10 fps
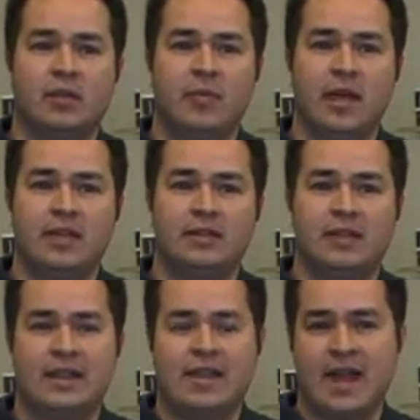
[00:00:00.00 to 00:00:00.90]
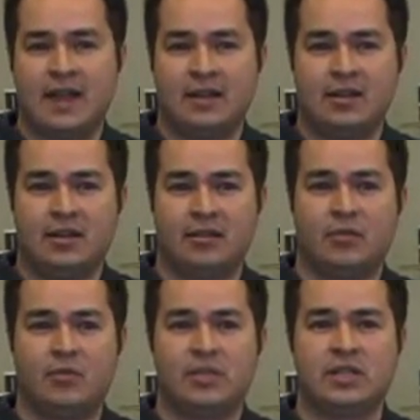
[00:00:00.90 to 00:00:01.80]
And that
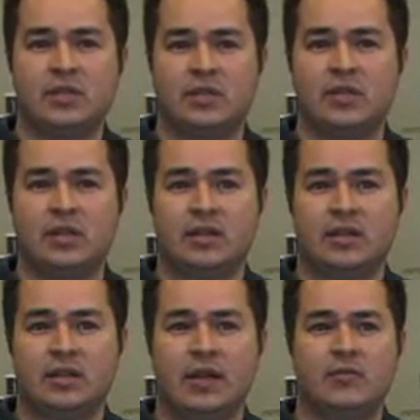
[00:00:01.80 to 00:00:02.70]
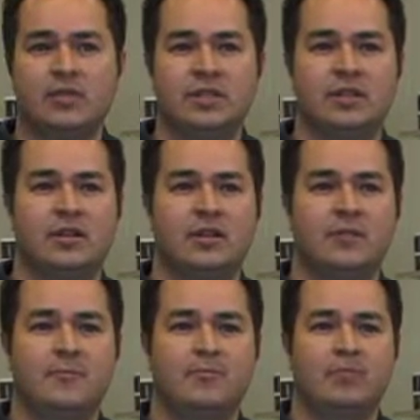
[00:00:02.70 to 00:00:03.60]
there wasn't something that was
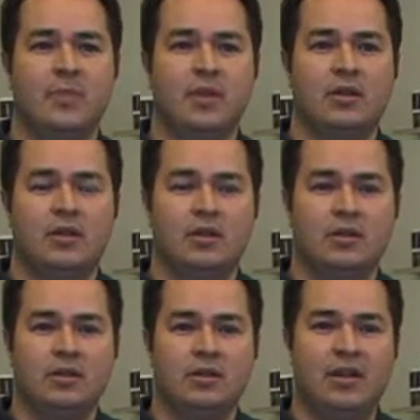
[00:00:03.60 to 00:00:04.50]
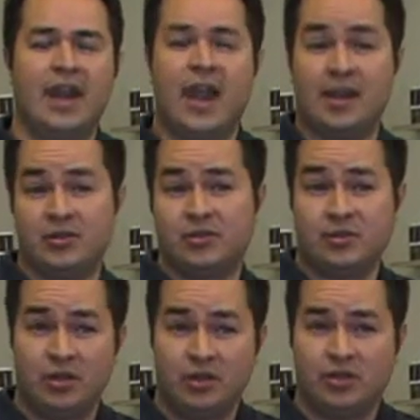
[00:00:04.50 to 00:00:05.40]
an
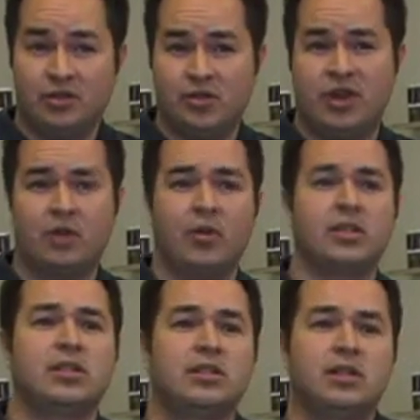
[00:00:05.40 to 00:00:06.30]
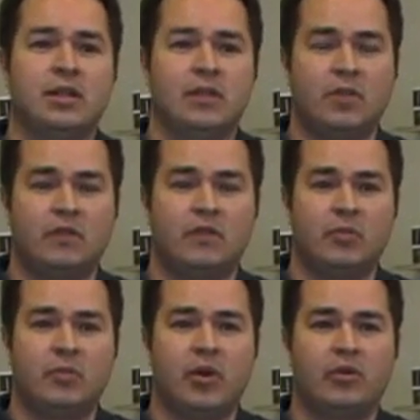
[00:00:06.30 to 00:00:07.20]
answer to that question made it
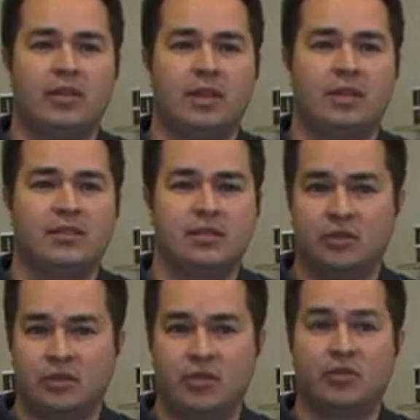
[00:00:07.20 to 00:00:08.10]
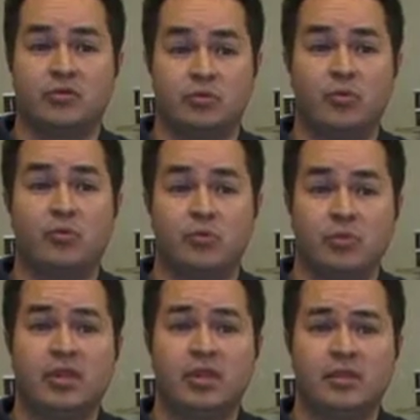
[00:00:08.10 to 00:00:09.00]
very apparent that there's room
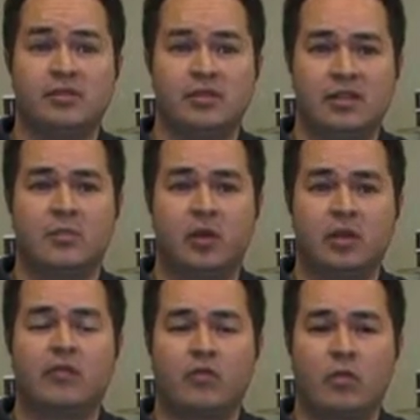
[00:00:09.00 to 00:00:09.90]
in the market for a